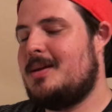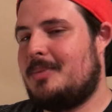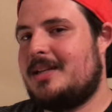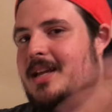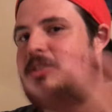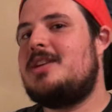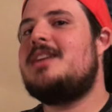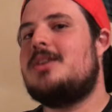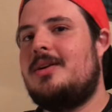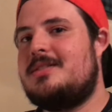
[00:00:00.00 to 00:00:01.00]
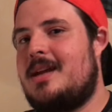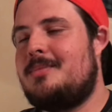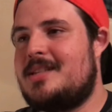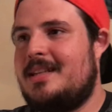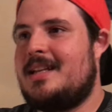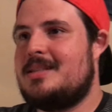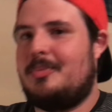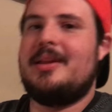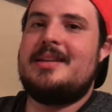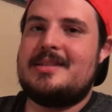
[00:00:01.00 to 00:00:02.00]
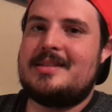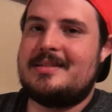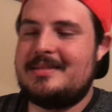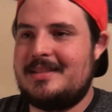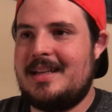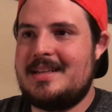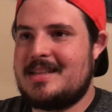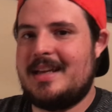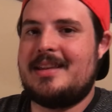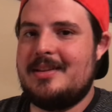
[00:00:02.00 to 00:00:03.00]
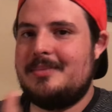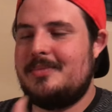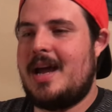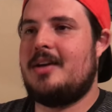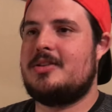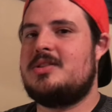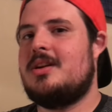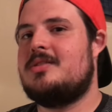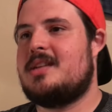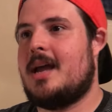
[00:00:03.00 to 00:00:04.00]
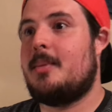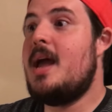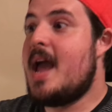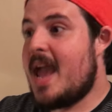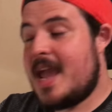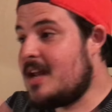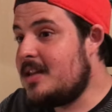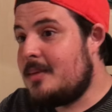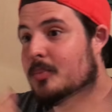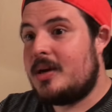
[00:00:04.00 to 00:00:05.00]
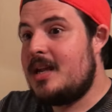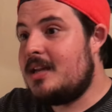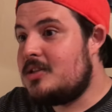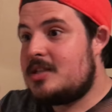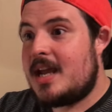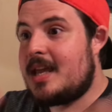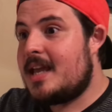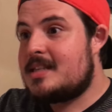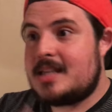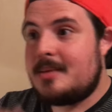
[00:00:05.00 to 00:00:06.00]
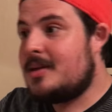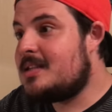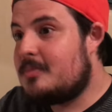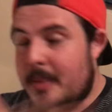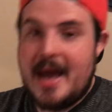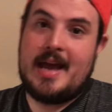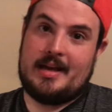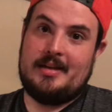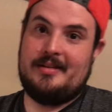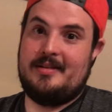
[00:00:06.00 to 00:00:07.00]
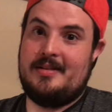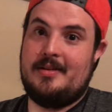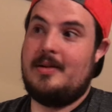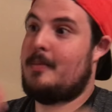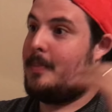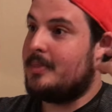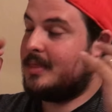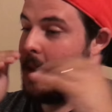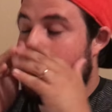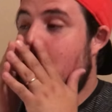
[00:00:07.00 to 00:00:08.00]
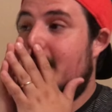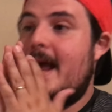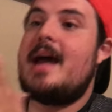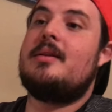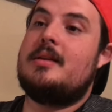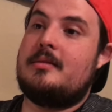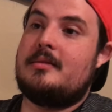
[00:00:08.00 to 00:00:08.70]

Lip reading: But it's J. Jonah Jameson that is like the Alex Jones type. And they bring J.K. Simmons back. That